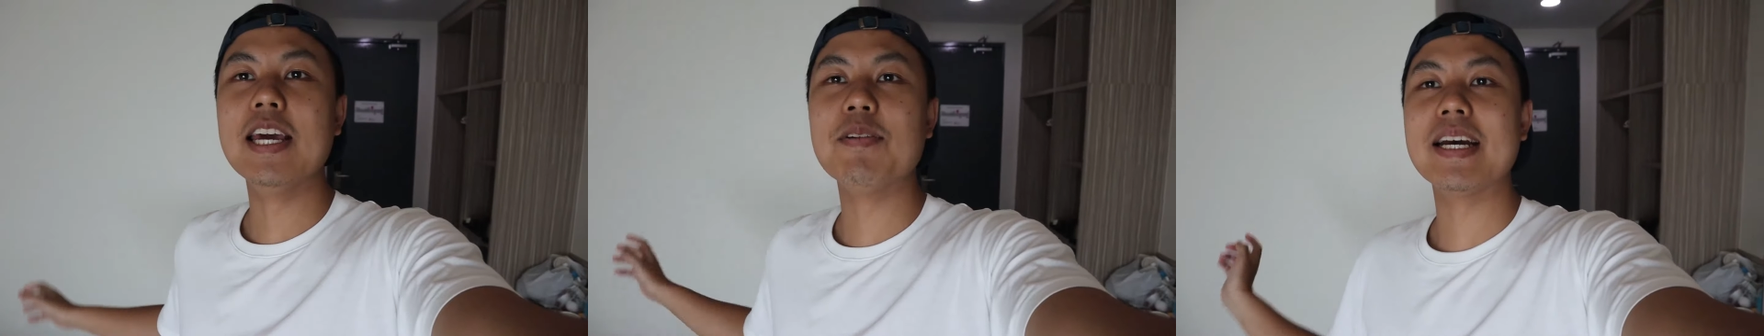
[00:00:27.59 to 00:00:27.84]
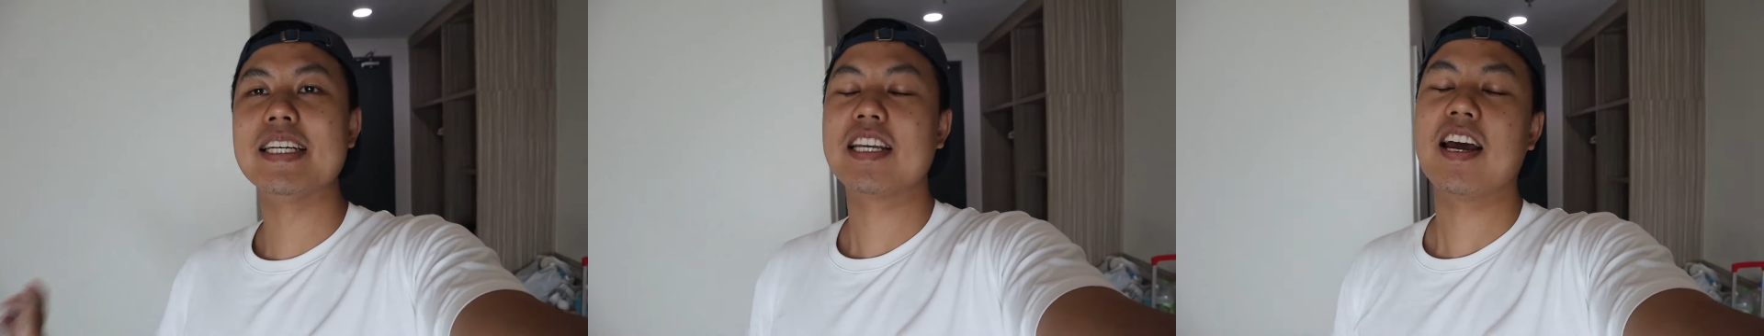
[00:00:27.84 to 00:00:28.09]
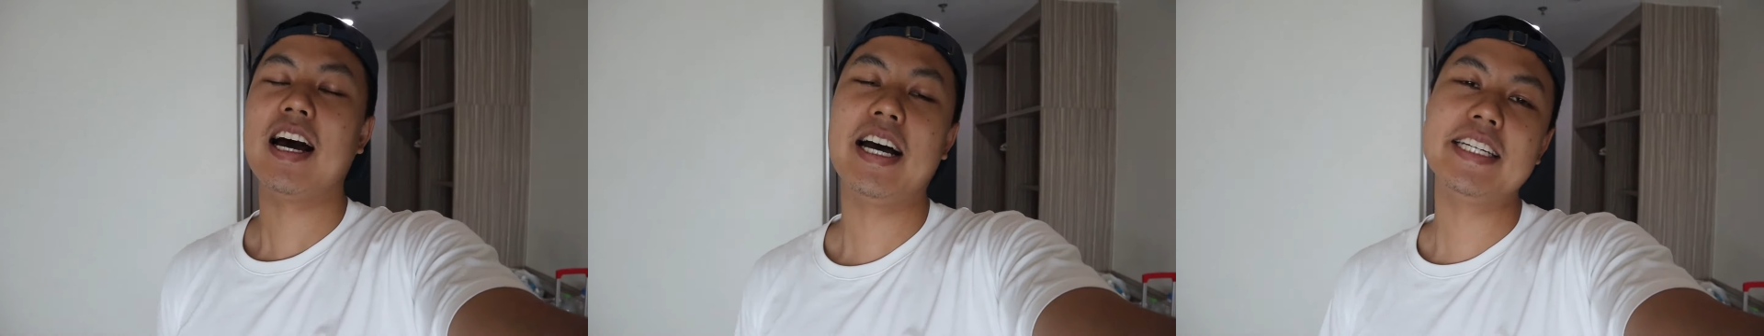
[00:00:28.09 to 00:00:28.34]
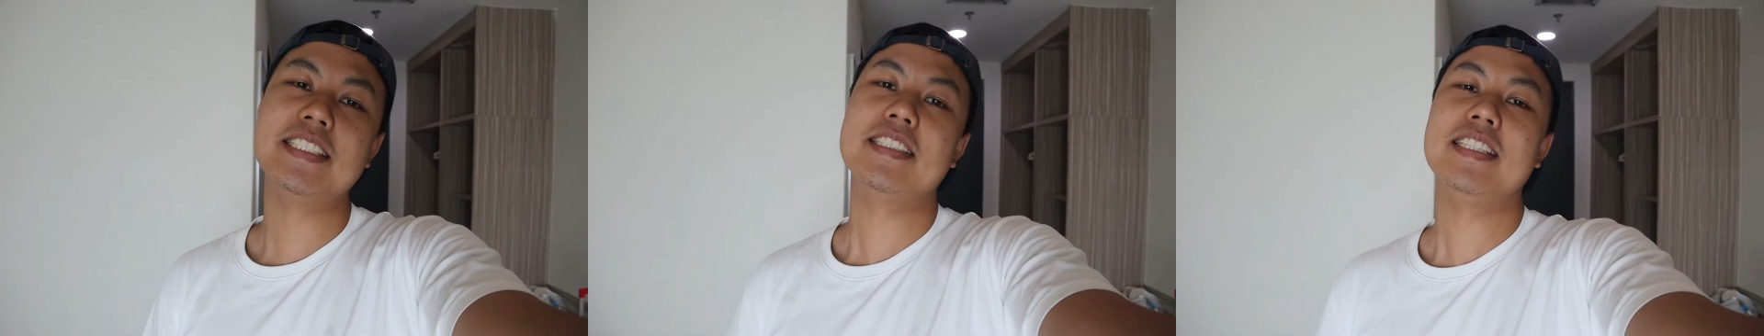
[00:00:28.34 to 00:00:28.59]
Anyways,
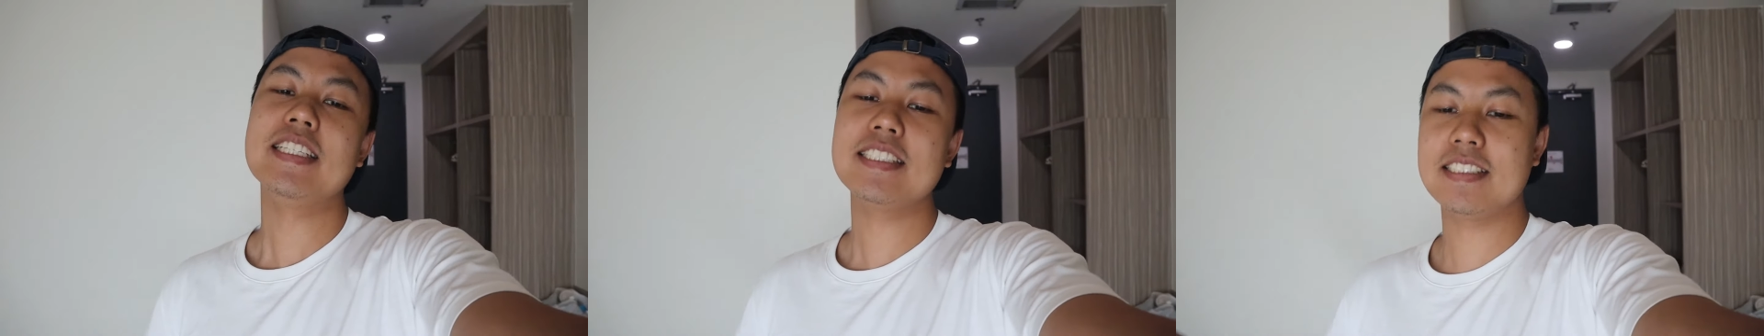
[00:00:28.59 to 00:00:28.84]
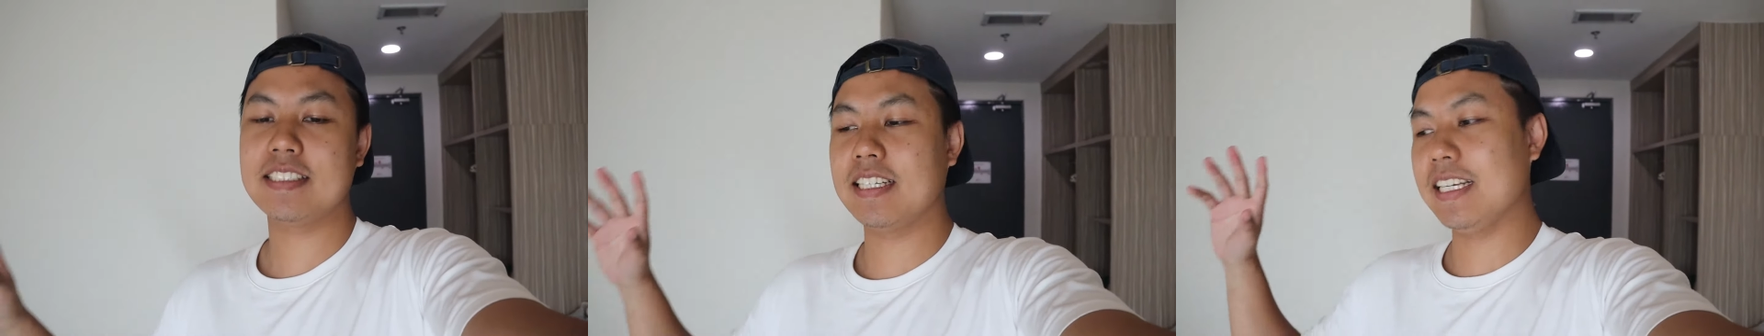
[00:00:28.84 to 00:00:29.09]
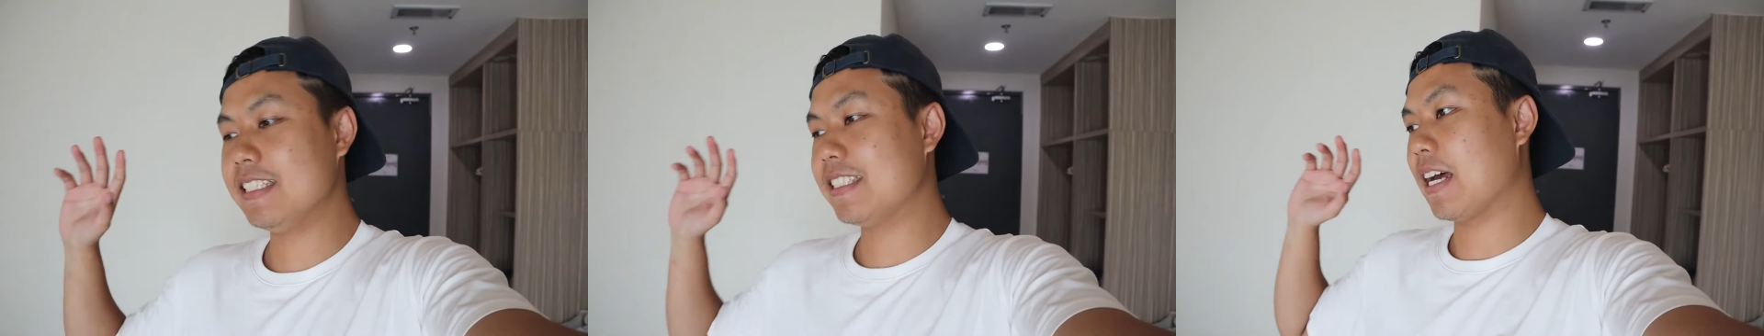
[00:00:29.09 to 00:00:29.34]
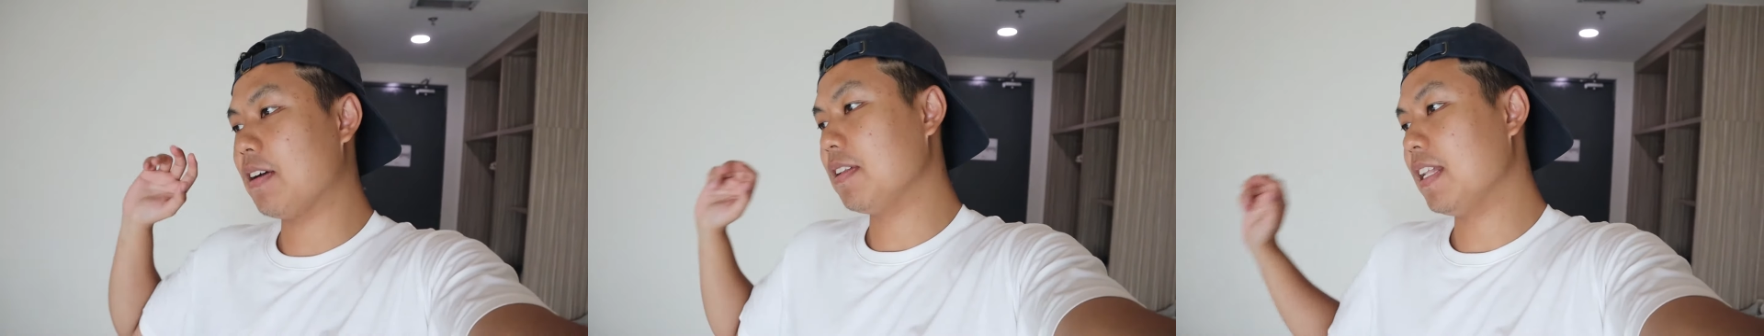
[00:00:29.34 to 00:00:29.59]
guys, this
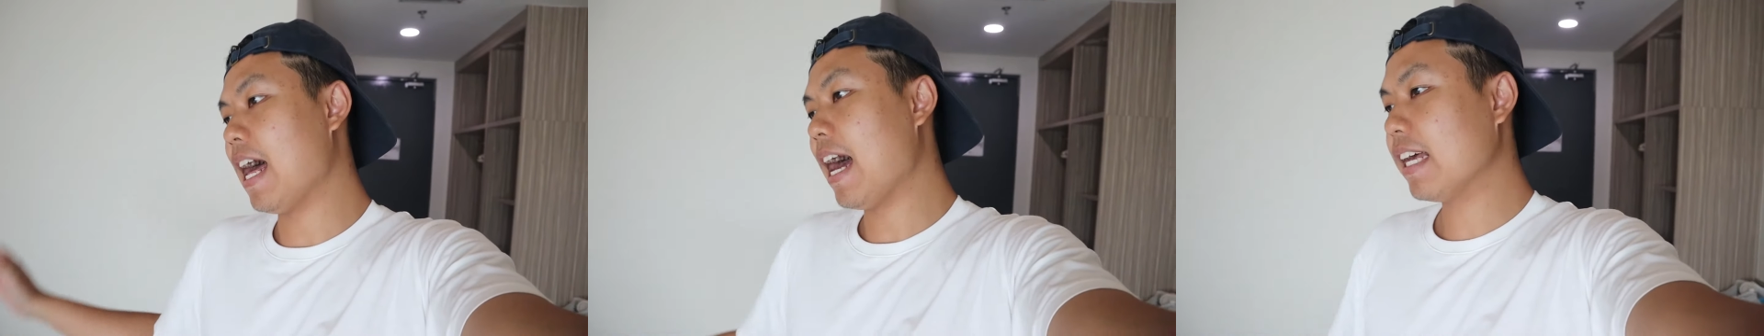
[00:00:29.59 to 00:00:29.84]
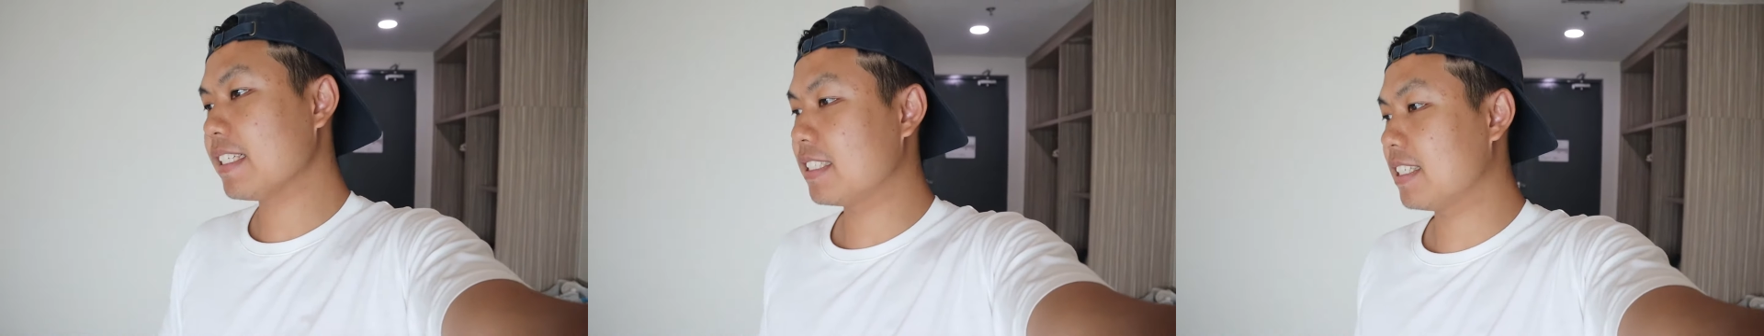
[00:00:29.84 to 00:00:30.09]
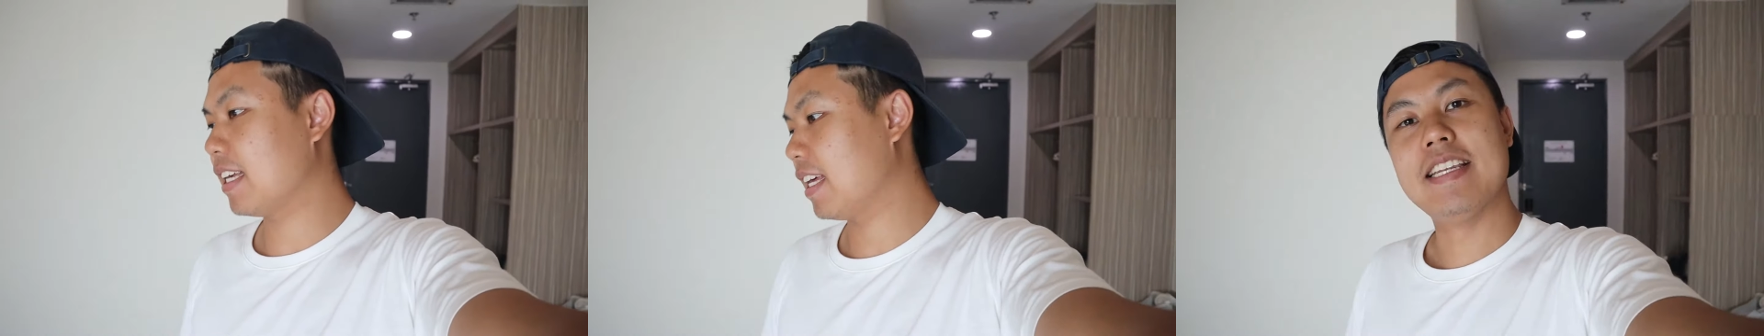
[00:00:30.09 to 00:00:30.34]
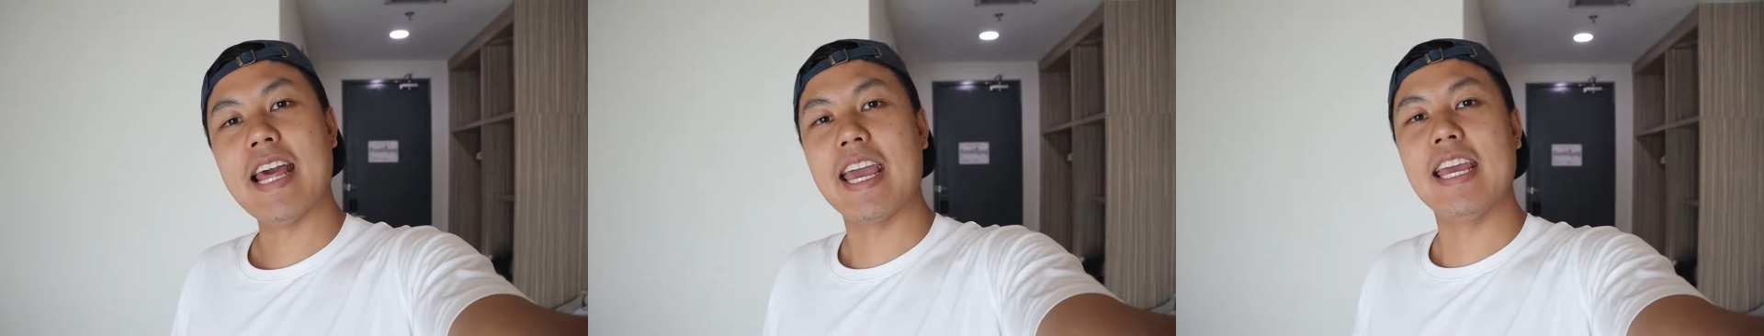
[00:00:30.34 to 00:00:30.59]
is our last
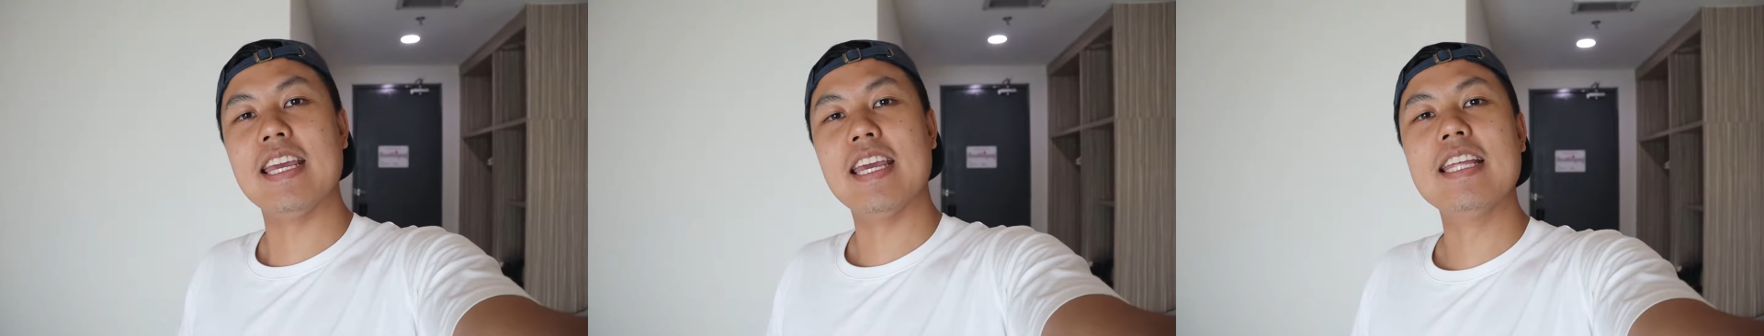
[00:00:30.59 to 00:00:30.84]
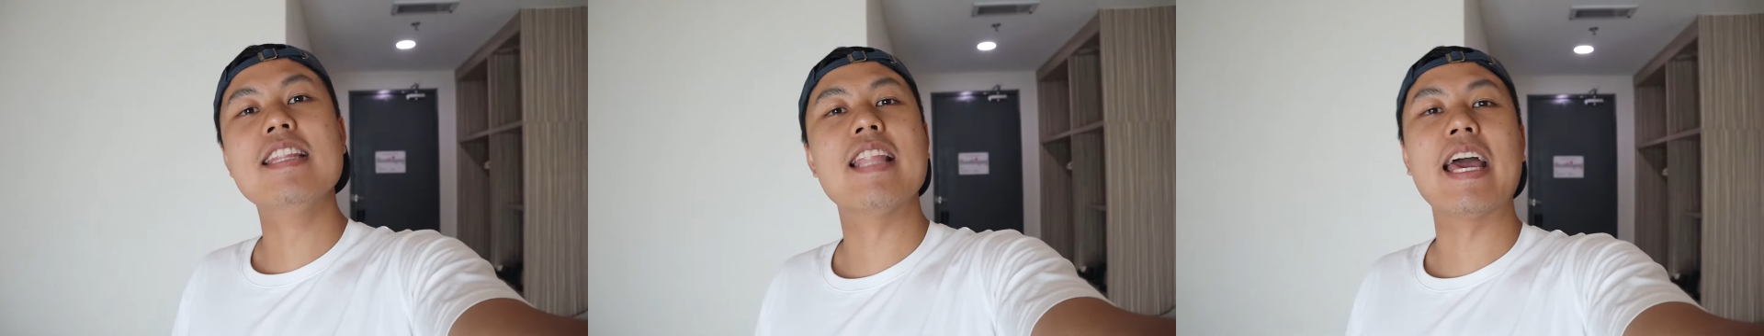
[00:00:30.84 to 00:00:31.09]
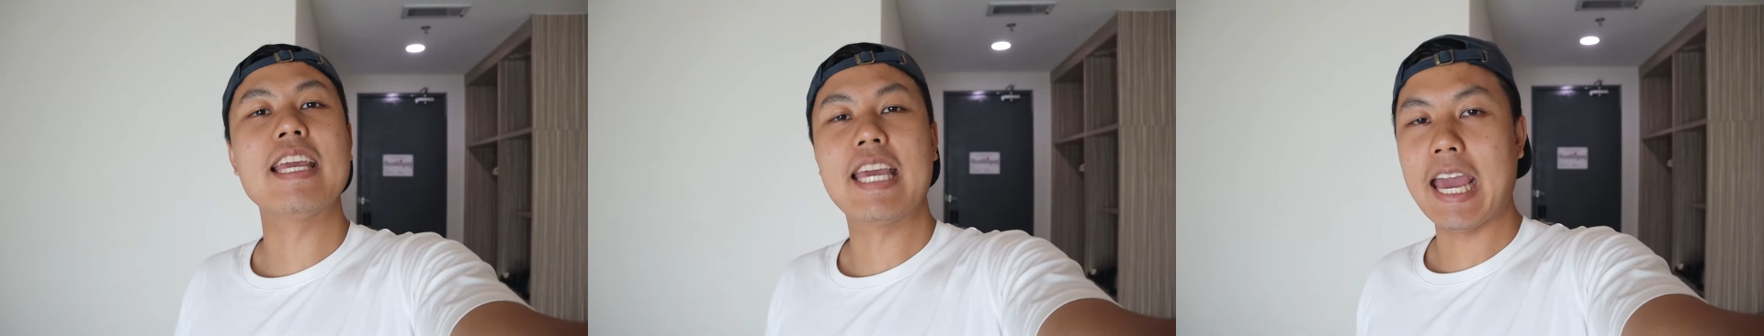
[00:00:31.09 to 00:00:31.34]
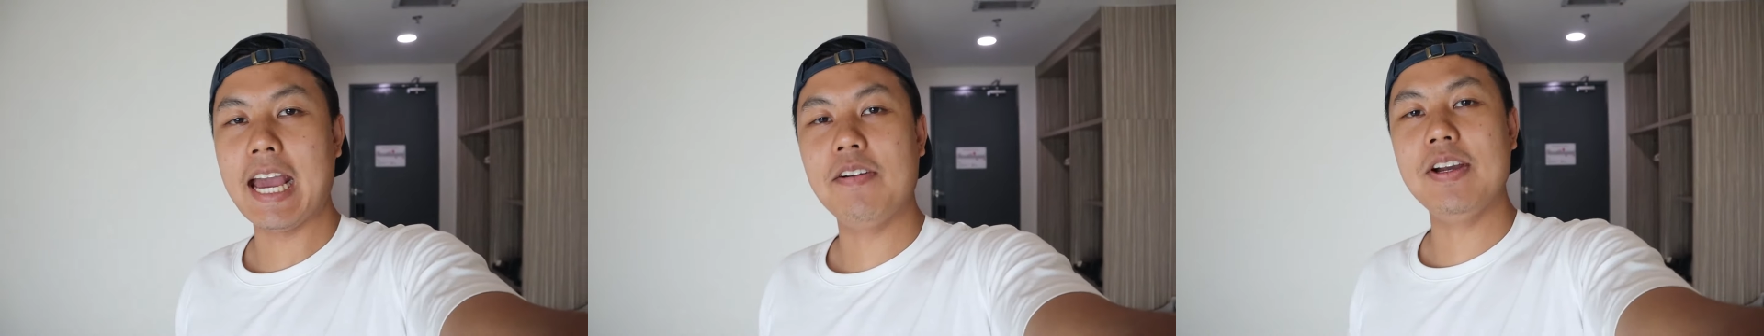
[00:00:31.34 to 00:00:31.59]
day in
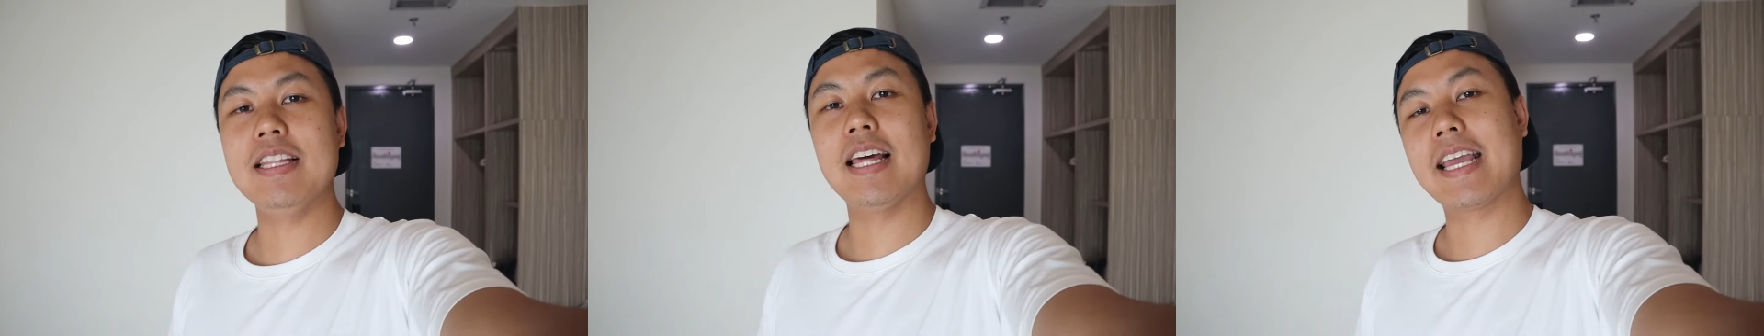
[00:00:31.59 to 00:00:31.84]
Langkawi.